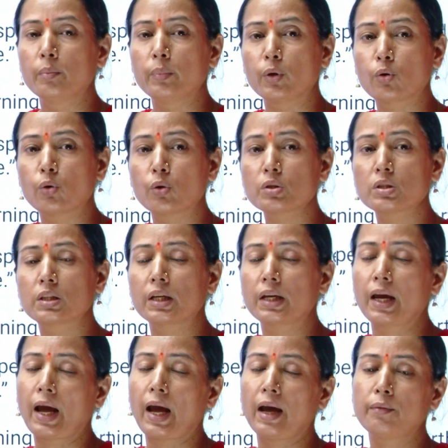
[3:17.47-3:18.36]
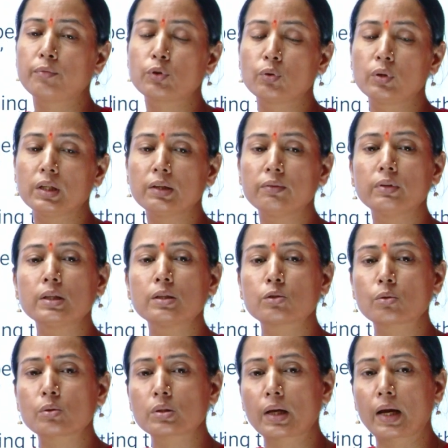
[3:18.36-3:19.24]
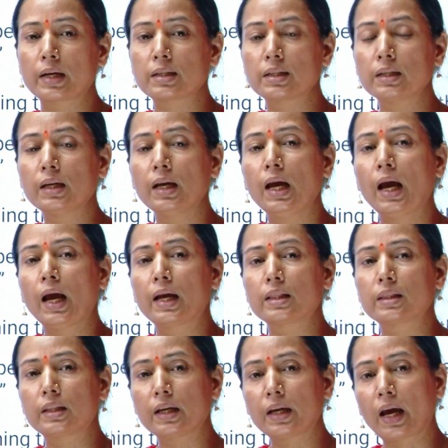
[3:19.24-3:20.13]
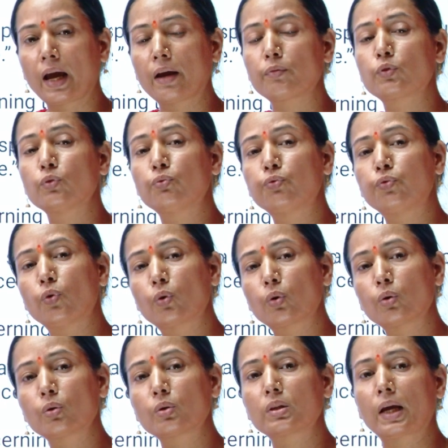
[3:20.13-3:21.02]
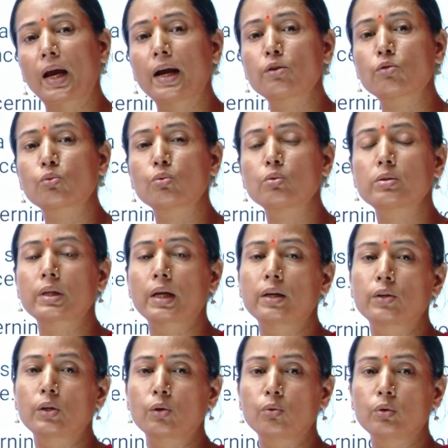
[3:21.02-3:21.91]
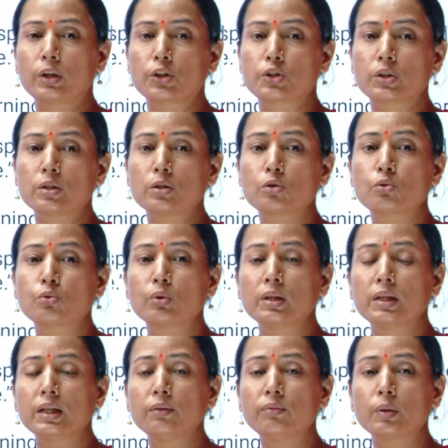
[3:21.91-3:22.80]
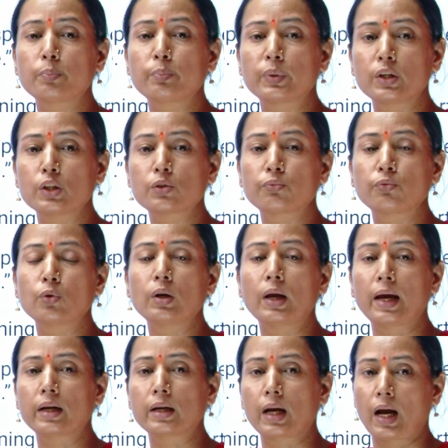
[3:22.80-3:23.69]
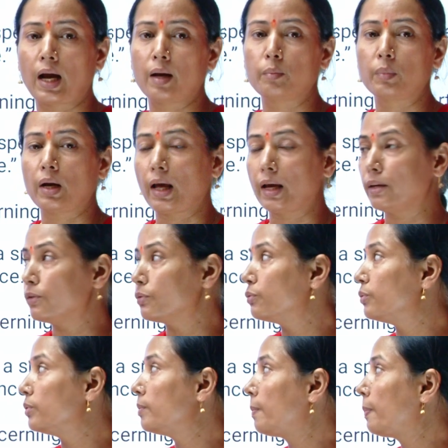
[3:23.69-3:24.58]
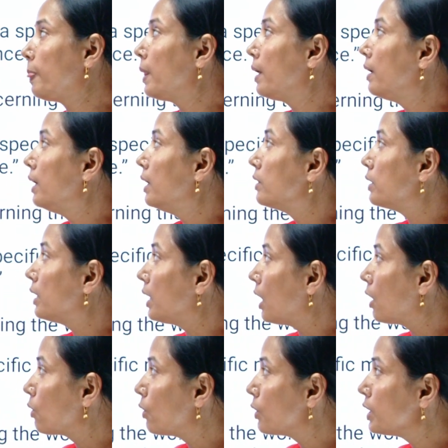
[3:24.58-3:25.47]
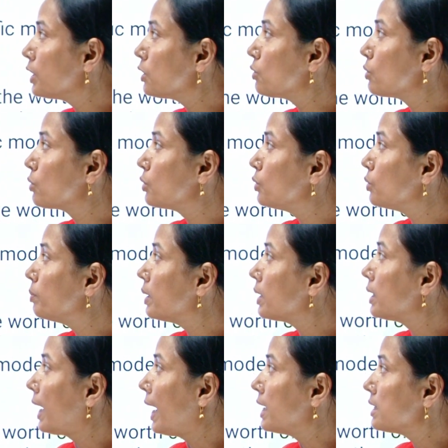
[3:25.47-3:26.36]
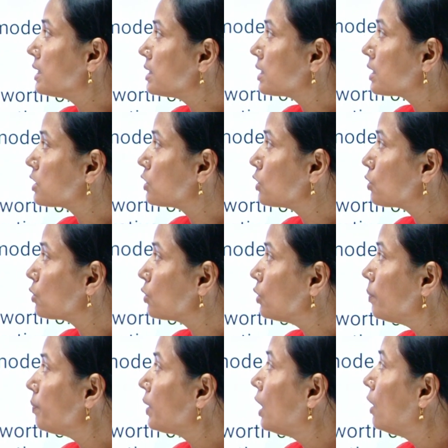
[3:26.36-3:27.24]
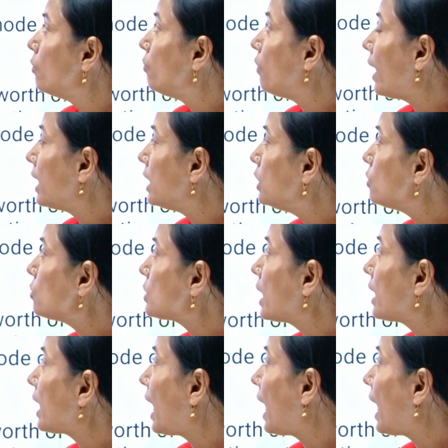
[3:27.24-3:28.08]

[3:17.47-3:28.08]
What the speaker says: because they have to live in society and they have to follow that rules and regulations to live a peaceful and calm life. Then according to Cooper 1962, values are